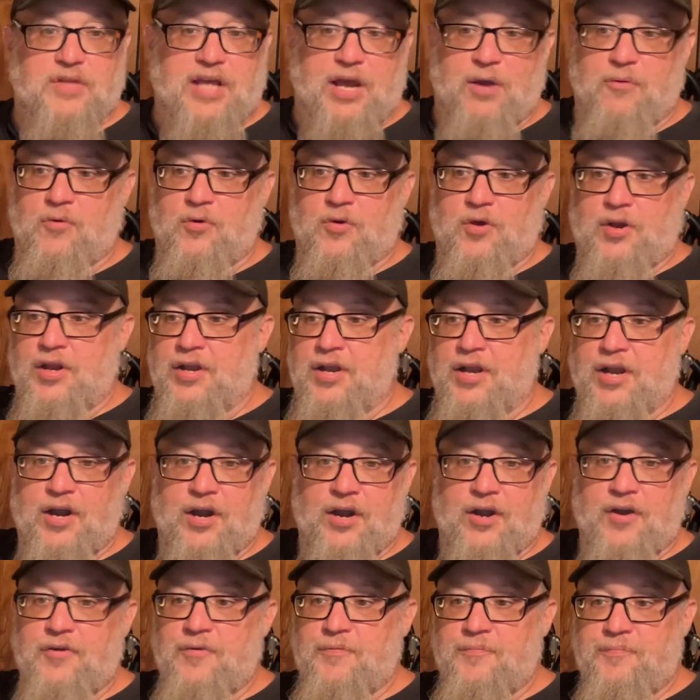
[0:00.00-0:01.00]
that were in
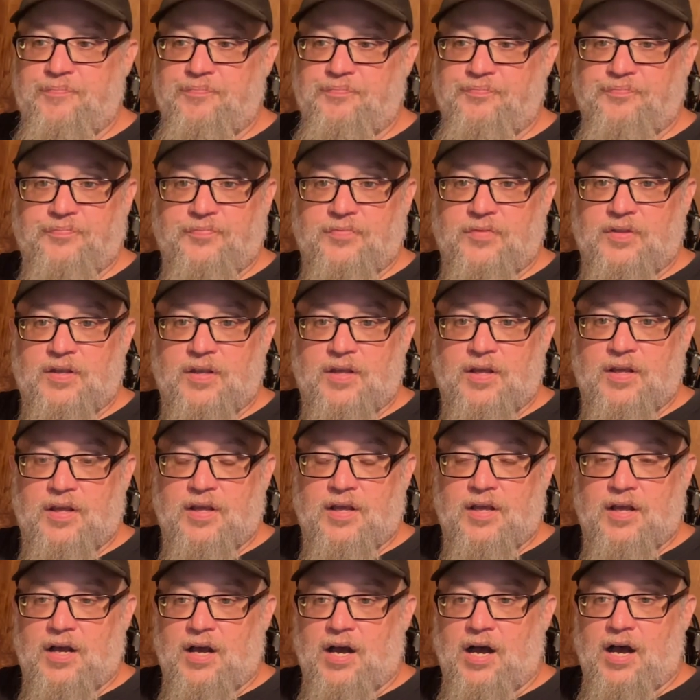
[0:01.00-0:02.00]
there,
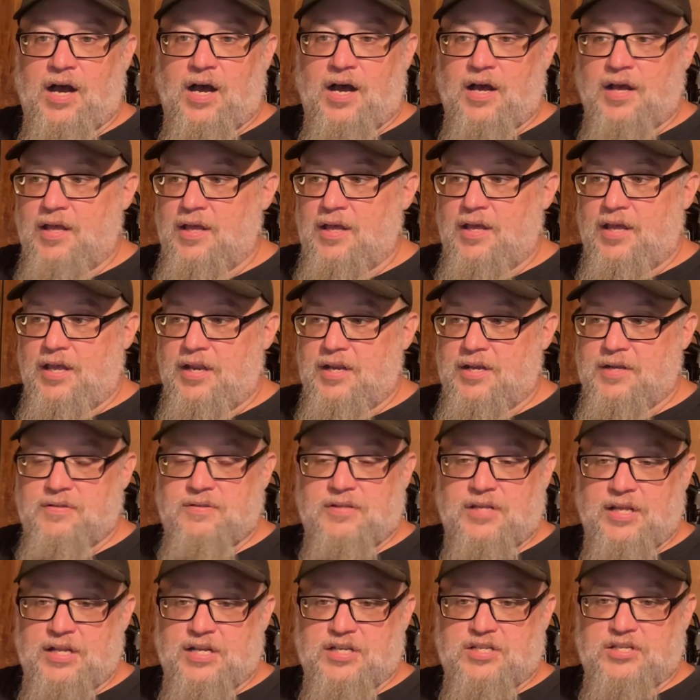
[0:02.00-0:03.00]
in
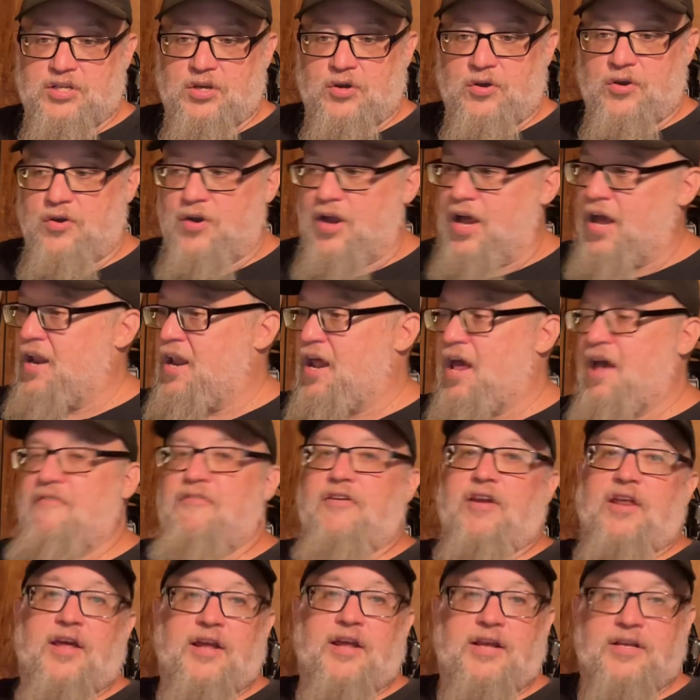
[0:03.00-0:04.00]
the cylinder head,
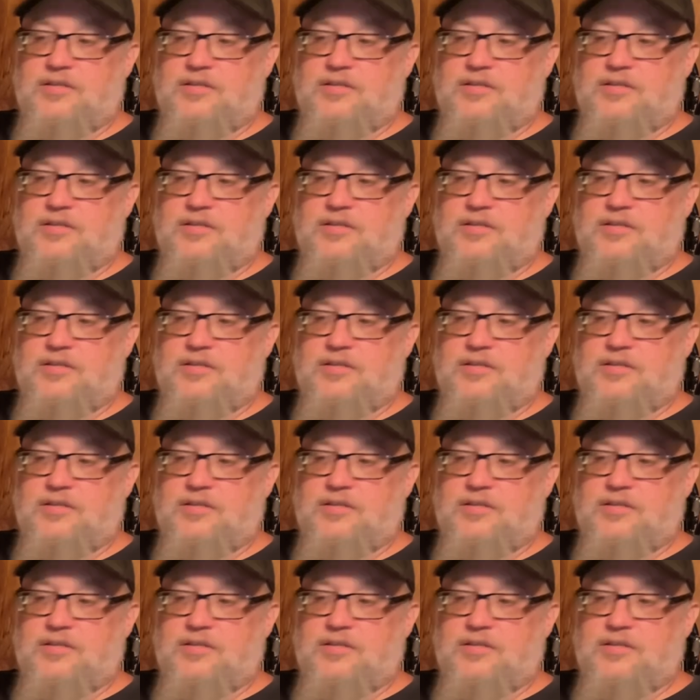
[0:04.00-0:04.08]
everything